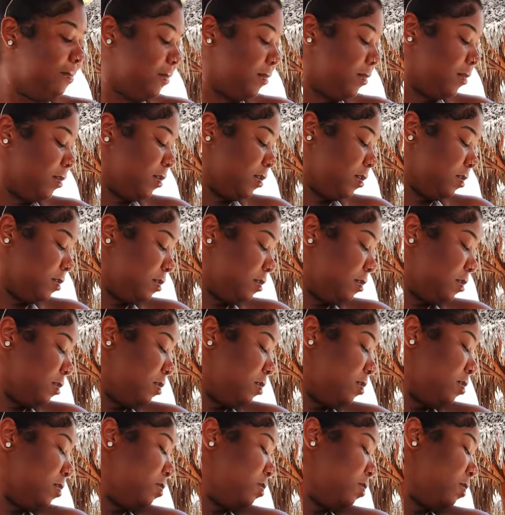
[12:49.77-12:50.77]
I know,
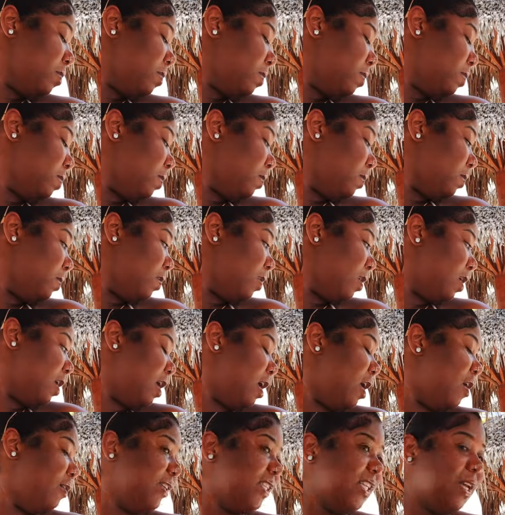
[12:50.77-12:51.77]
but...
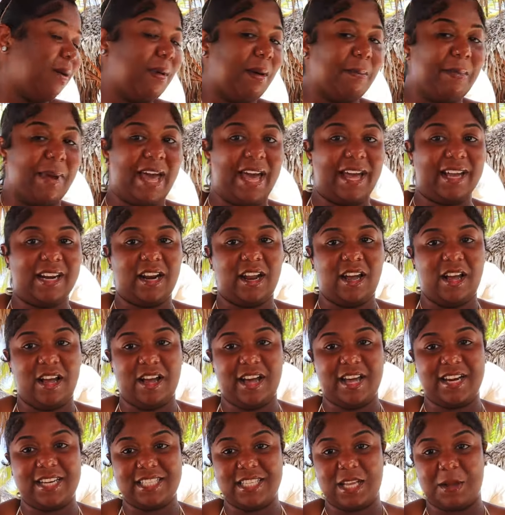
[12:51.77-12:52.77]
Oh, it's on my back.
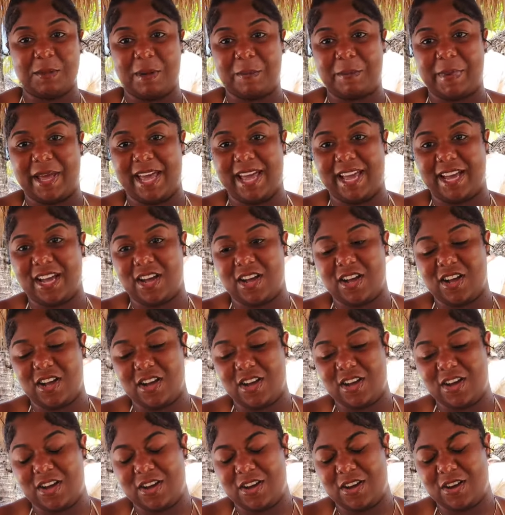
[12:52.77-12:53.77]
Lord, it's on my back.
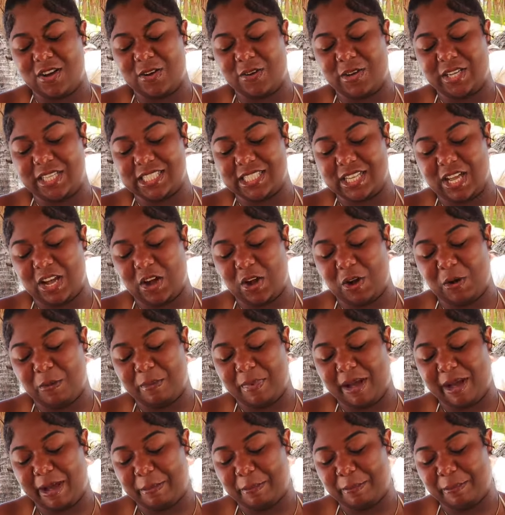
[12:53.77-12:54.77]
Oh, it's on
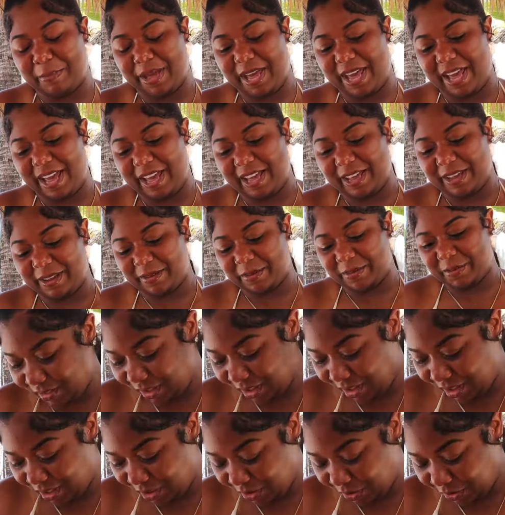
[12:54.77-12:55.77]
my back.
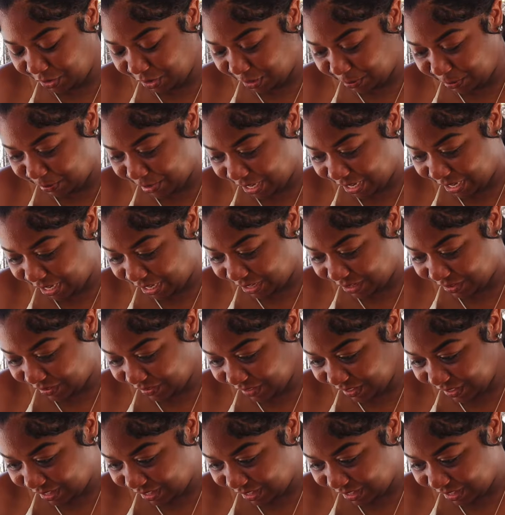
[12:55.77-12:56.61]
Oh, the bee.